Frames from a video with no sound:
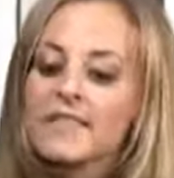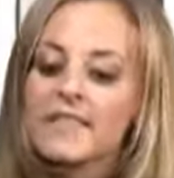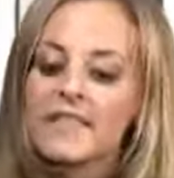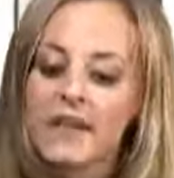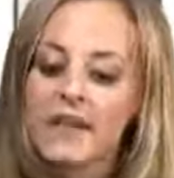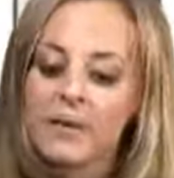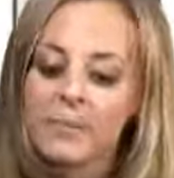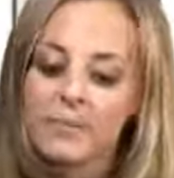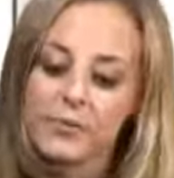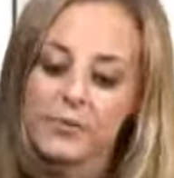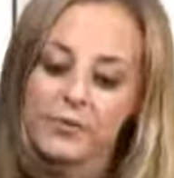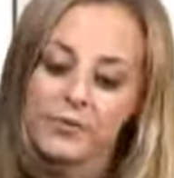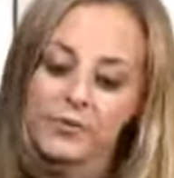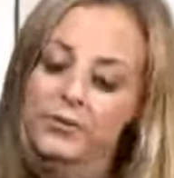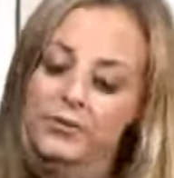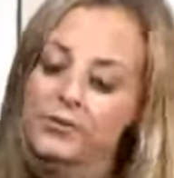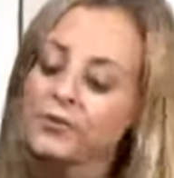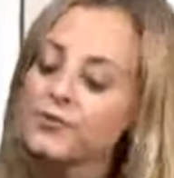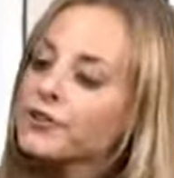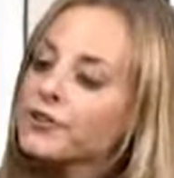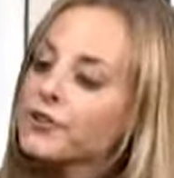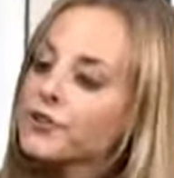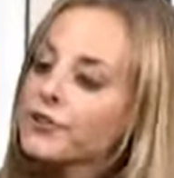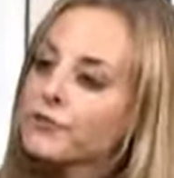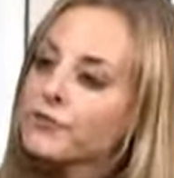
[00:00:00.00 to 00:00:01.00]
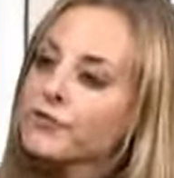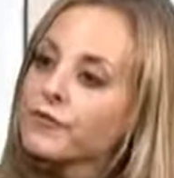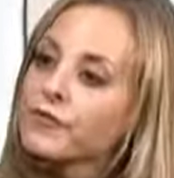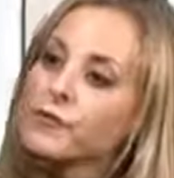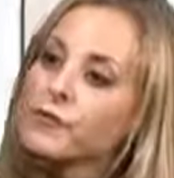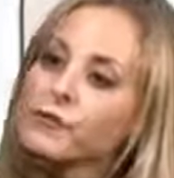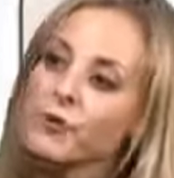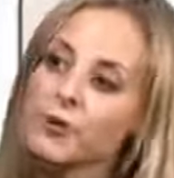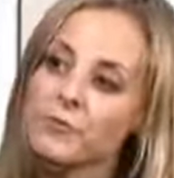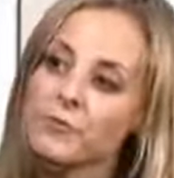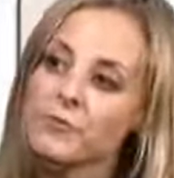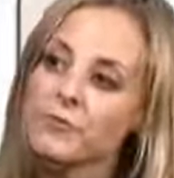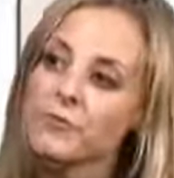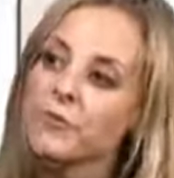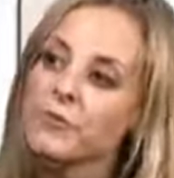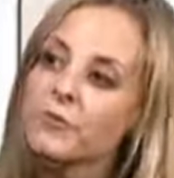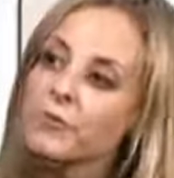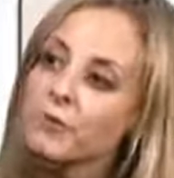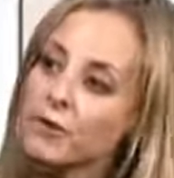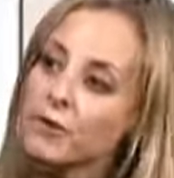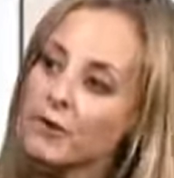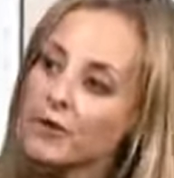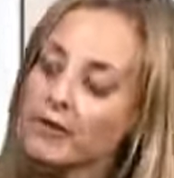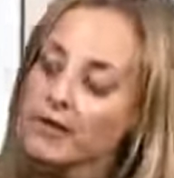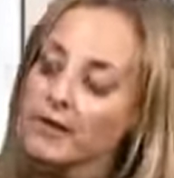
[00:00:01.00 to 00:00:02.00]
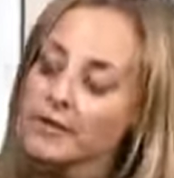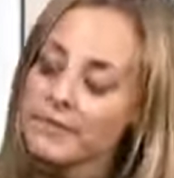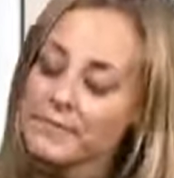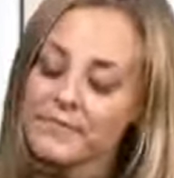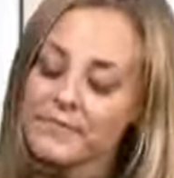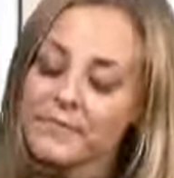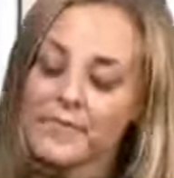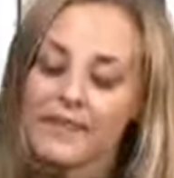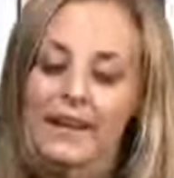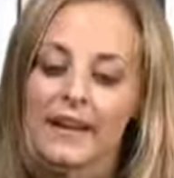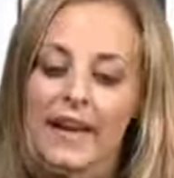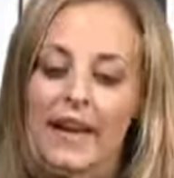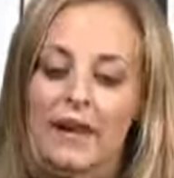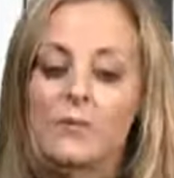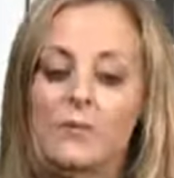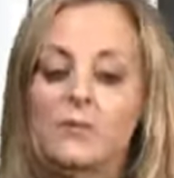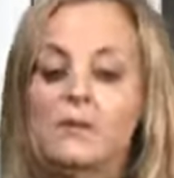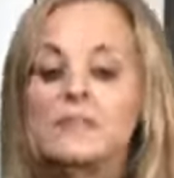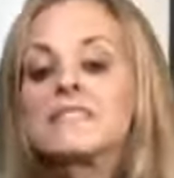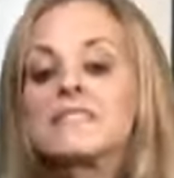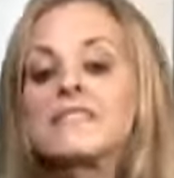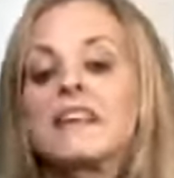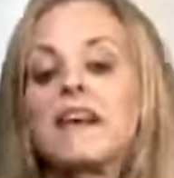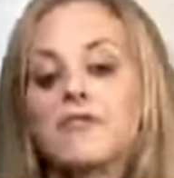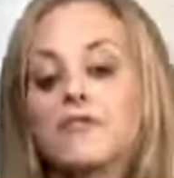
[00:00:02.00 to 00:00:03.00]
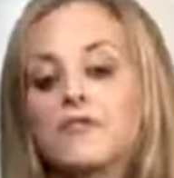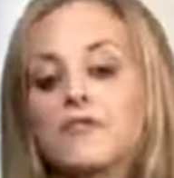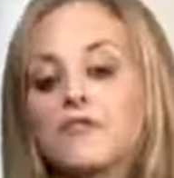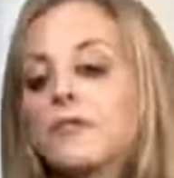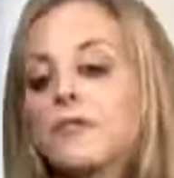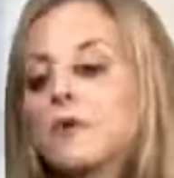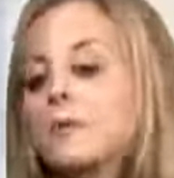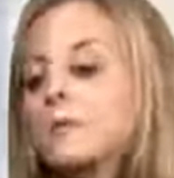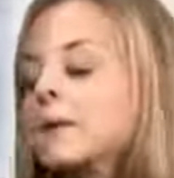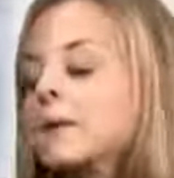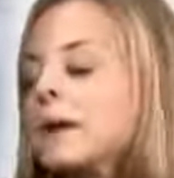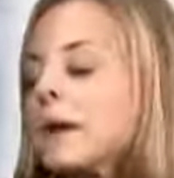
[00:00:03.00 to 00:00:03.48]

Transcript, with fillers: They approve your Form 4 and once that form